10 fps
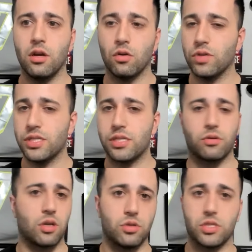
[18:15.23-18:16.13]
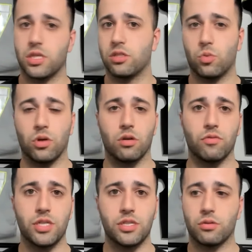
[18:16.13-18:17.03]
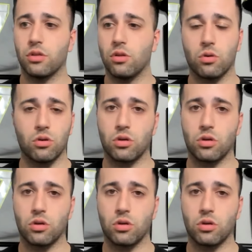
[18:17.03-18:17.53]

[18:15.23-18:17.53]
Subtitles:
Reach out to coaches on Twitter, reach out to local